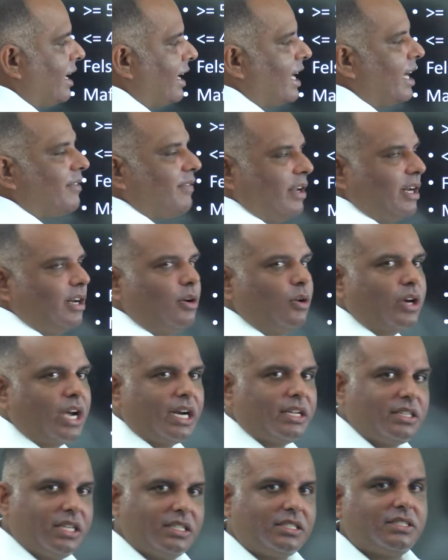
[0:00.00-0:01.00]
Again, we will look
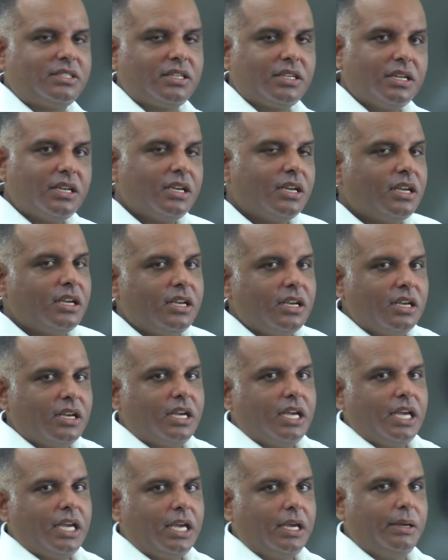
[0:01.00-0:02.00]
at these
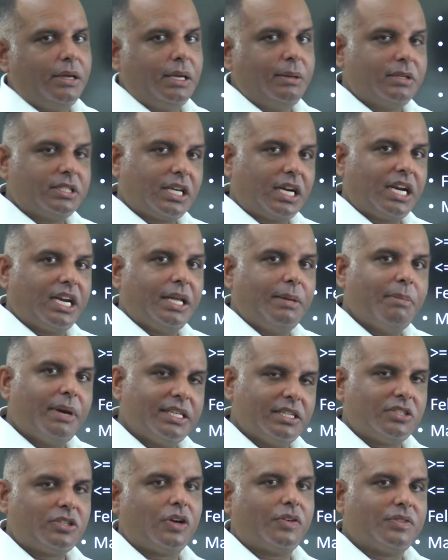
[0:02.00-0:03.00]
certain
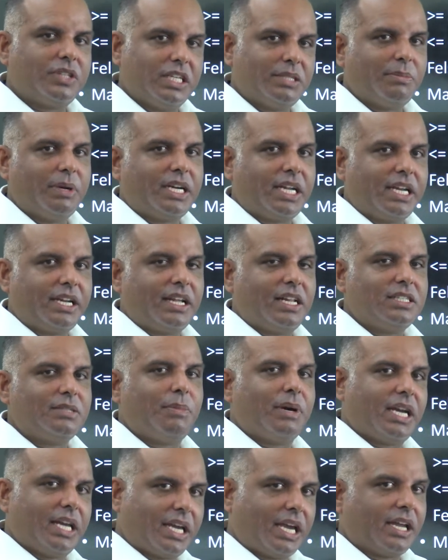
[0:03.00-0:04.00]
images of these materials,
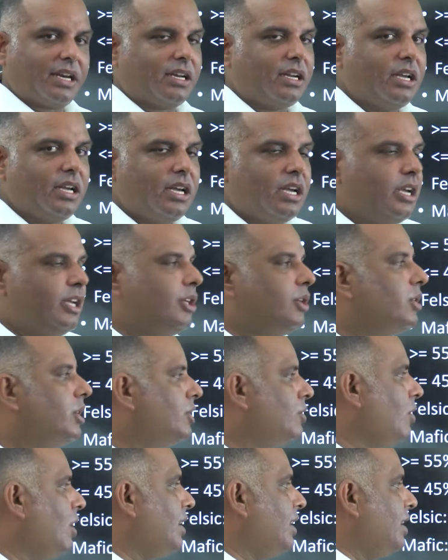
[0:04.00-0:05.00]
but again, you need
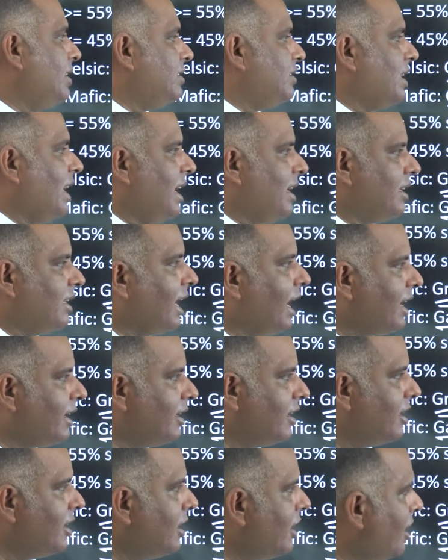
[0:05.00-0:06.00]
to understand
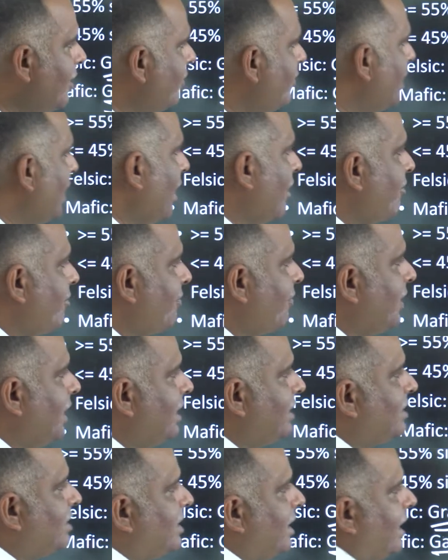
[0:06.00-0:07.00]
that we have
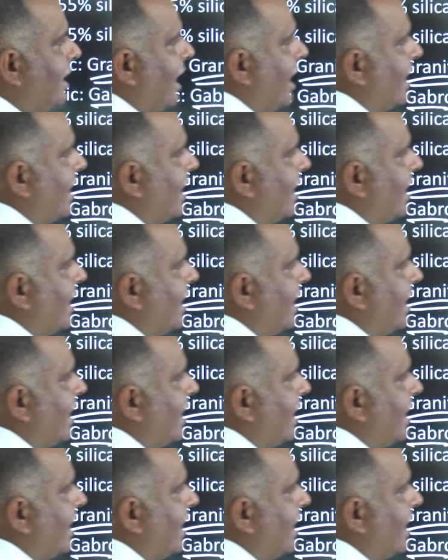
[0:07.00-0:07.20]
felsic,